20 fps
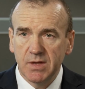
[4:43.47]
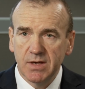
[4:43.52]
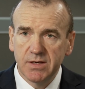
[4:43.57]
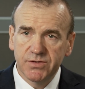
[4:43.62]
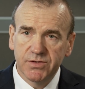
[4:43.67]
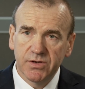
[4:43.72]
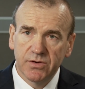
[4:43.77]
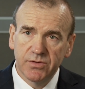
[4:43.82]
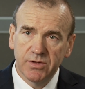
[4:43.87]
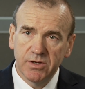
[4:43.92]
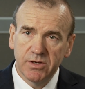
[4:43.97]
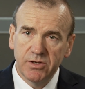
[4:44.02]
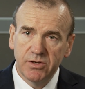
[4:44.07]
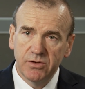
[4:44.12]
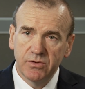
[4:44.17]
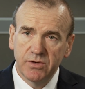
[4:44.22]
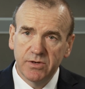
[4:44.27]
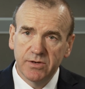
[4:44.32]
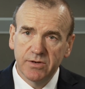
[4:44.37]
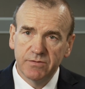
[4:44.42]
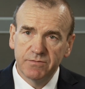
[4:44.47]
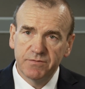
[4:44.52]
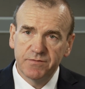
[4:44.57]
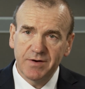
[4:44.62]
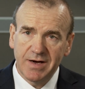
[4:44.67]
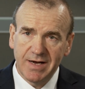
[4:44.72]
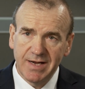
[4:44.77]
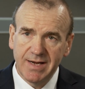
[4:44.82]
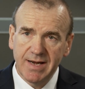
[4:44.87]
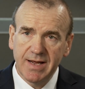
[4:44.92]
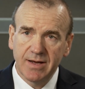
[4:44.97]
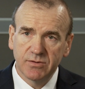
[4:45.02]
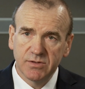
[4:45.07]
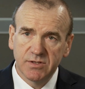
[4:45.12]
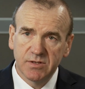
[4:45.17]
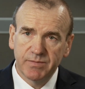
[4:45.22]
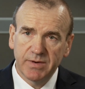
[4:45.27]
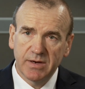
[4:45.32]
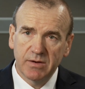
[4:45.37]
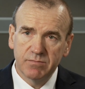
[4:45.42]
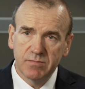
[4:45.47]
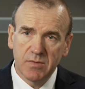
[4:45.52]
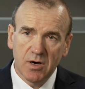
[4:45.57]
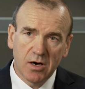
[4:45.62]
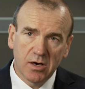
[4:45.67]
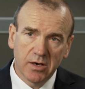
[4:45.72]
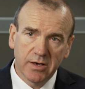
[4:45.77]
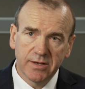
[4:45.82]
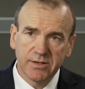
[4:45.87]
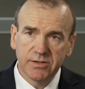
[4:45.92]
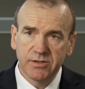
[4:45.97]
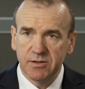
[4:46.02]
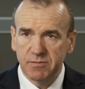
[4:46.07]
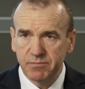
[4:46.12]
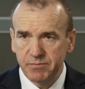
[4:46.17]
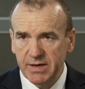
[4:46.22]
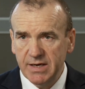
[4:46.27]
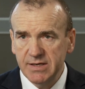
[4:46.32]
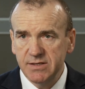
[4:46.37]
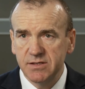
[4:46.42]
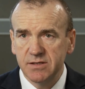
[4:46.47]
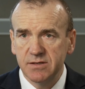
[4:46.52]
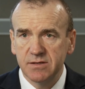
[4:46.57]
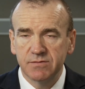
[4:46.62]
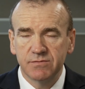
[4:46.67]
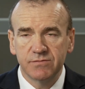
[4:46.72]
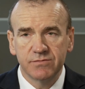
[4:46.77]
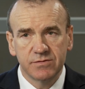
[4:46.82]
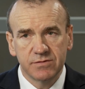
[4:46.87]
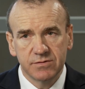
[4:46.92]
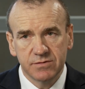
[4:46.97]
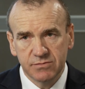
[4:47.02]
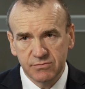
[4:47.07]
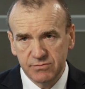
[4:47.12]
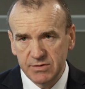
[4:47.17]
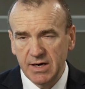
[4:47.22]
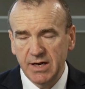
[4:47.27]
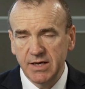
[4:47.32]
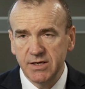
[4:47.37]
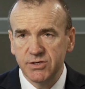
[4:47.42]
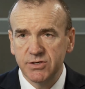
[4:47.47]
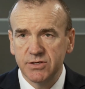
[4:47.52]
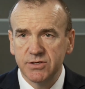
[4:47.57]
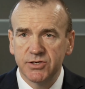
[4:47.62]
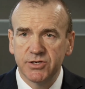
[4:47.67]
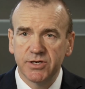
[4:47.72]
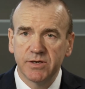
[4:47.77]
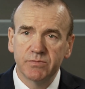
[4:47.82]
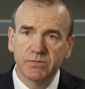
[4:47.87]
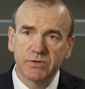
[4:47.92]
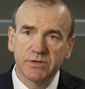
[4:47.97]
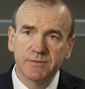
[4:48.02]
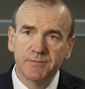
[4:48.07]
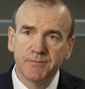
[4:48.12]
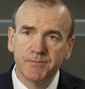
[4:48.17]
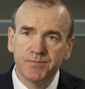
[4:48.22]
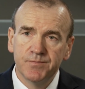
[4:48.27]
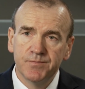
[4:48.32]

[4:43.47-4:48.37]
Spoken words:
so that you can find out about markets, competitors, relationships.